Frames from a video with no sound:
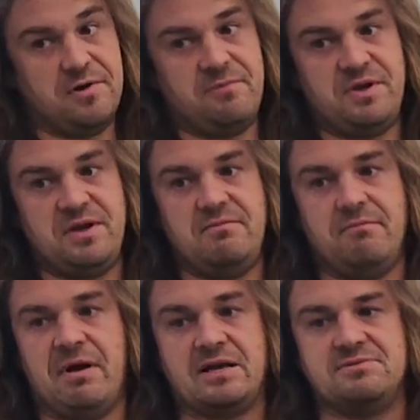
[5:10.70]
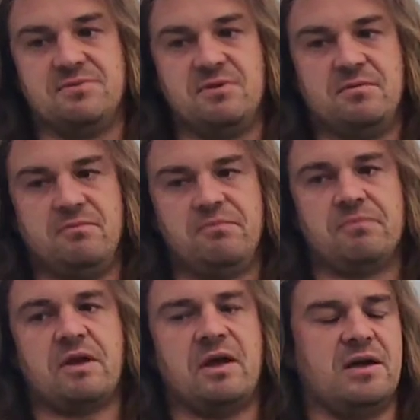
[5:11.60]
to be maximum
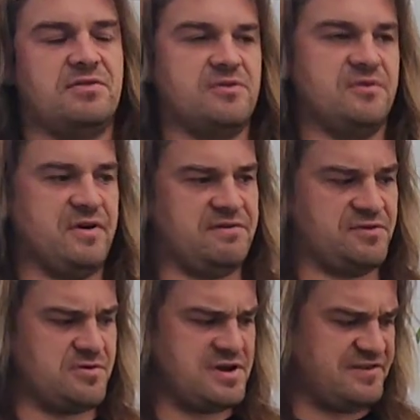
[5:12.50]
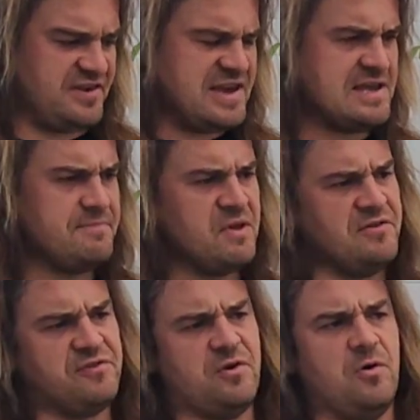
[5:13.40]
35 degrees C,
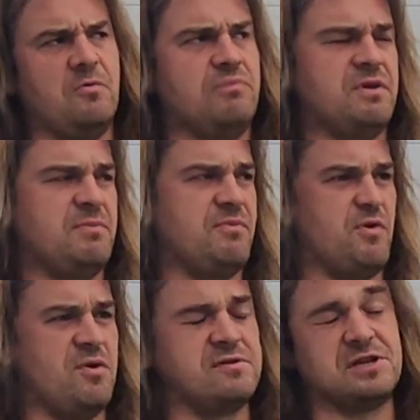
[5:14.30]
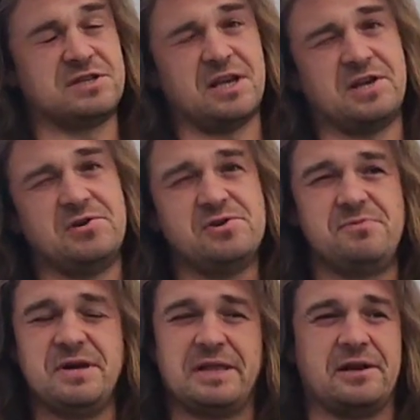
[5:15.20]
so they prefer, just like you, to
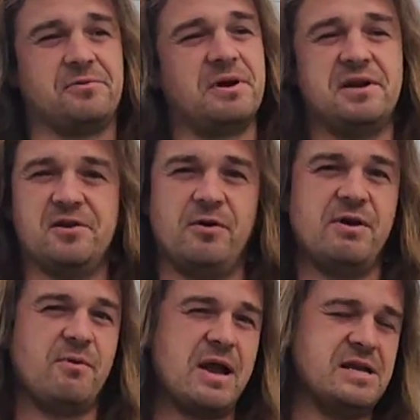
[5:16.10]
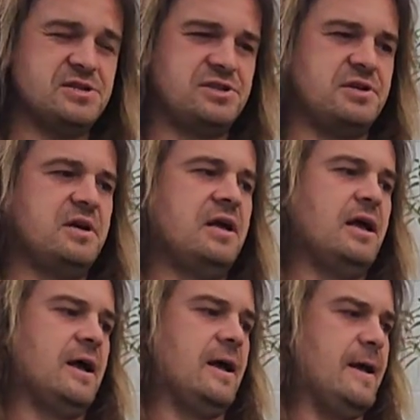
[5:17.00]
be in that 20-degree range.
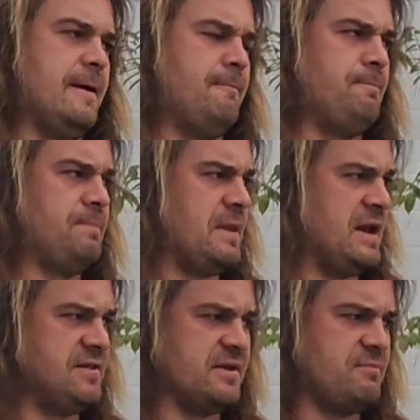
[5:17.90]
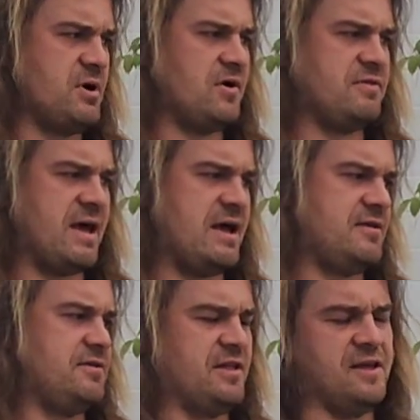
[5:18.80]
Anything beyond that,
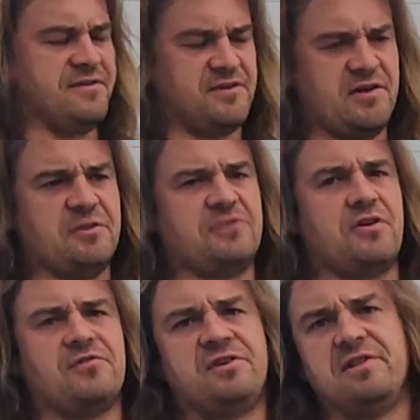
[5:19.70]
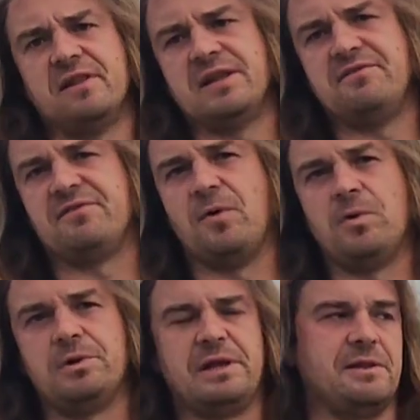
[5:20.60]
like I said, you'll start seeing the leaves
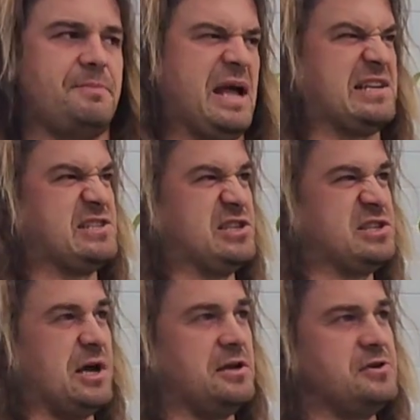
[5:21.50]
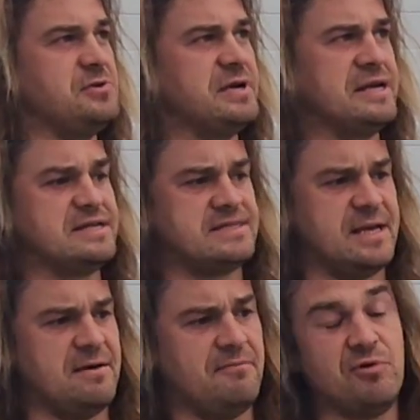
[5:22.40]
fold and the plant's just not doing its
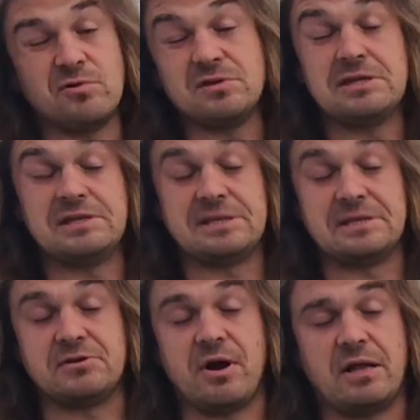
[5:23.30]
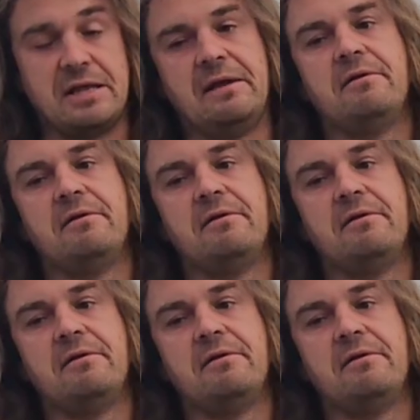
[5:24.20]
photosynthesis correctly.